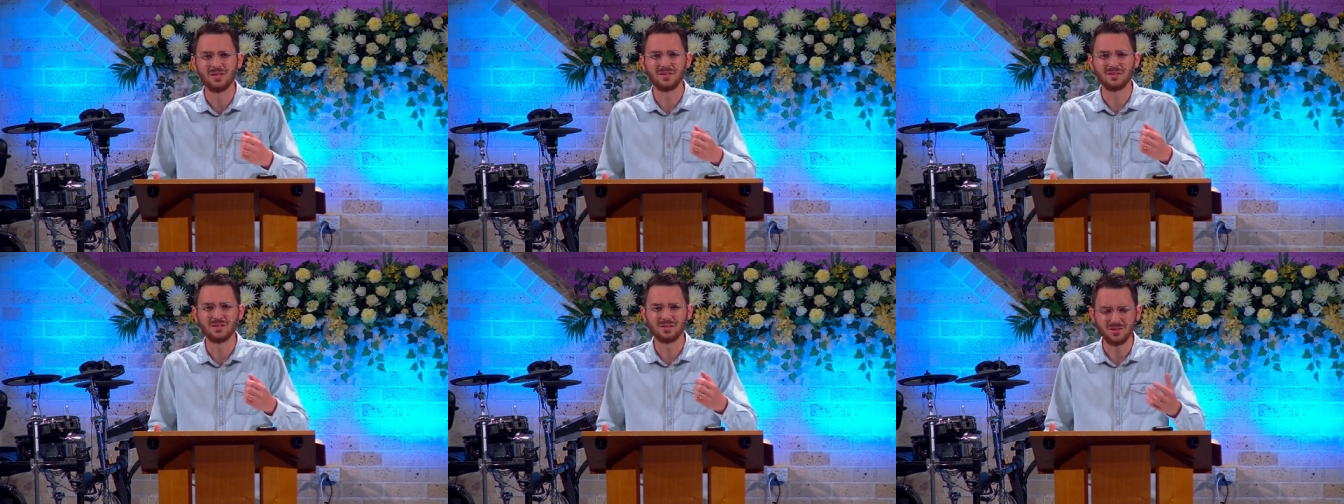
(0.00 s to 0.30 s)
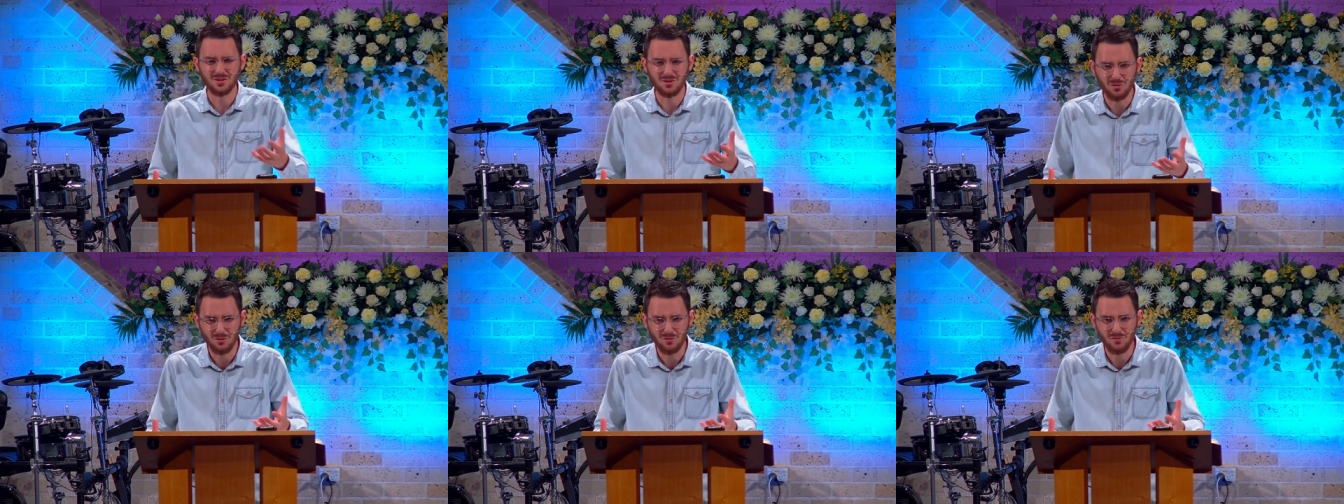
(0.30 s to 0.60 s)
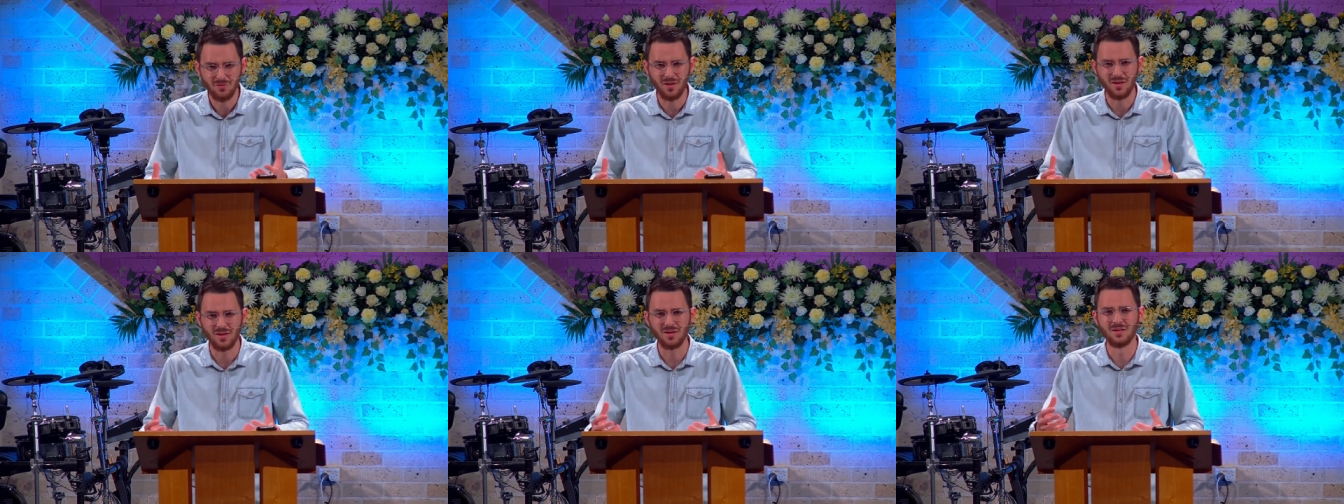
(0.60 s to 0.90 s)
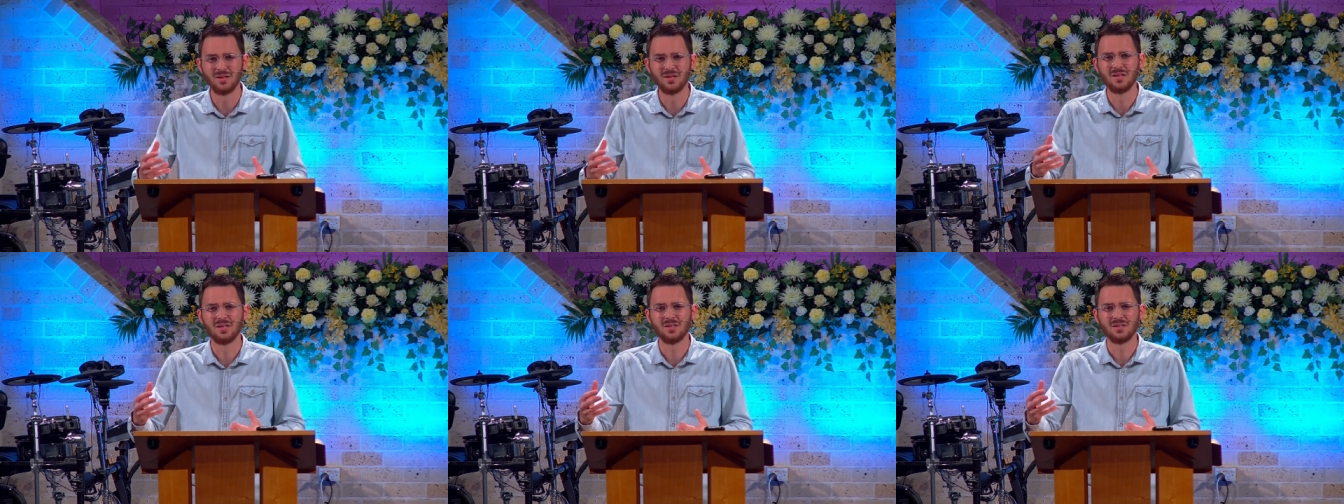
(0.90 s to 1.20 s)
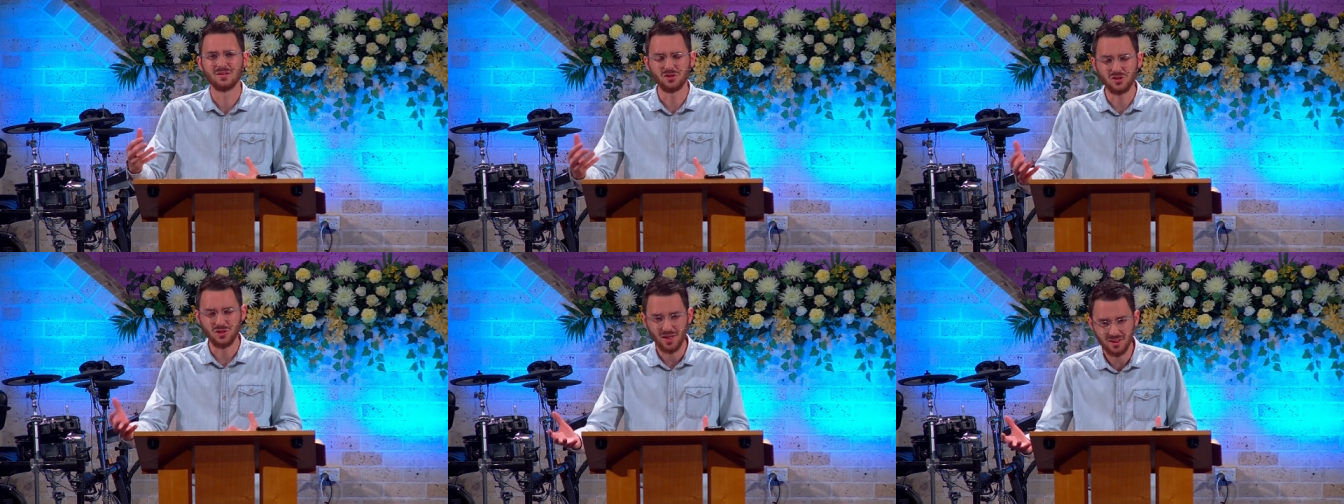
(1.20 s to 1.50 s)
silver,
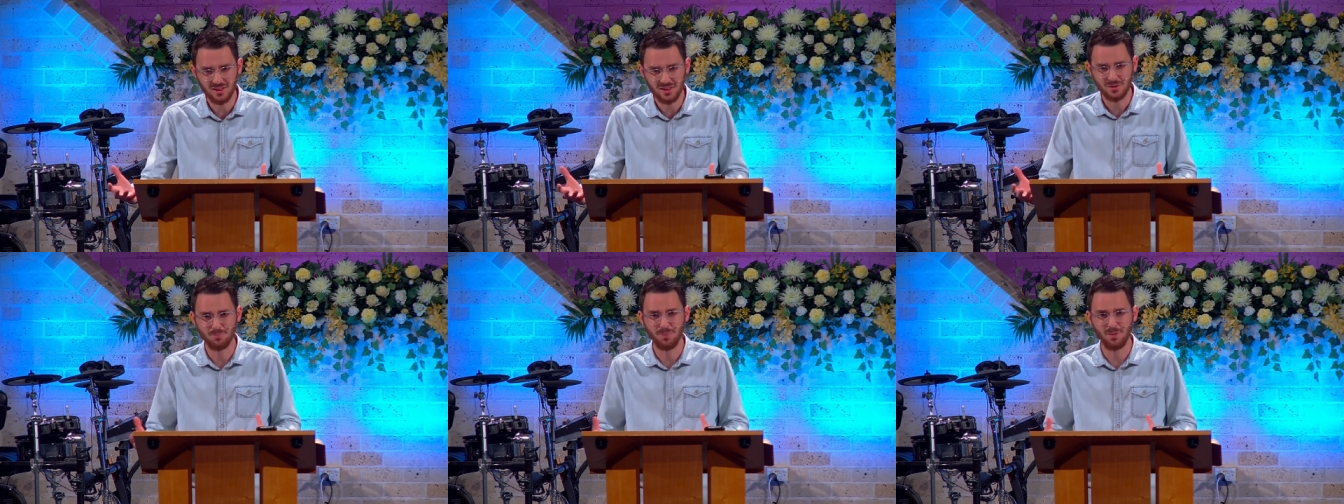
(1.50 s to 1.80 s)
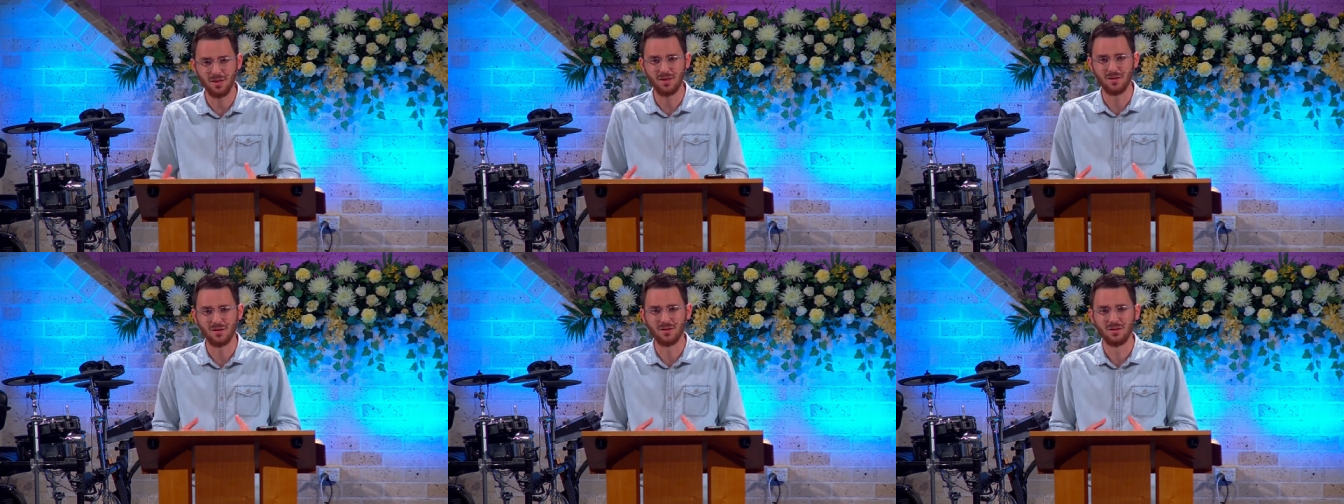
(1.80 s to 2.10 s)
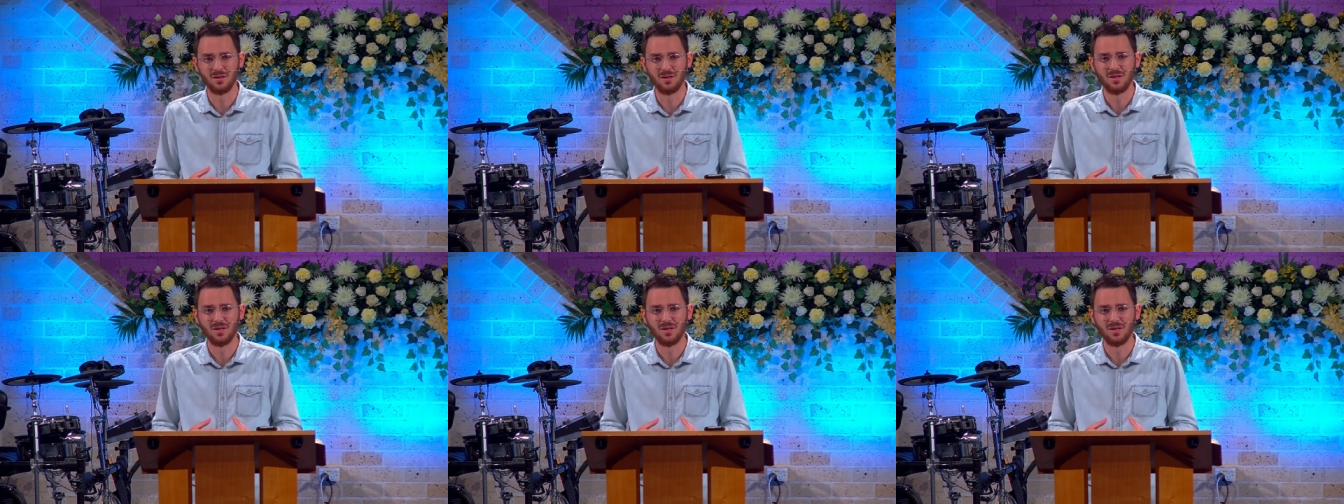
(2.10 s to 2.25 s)
jasper,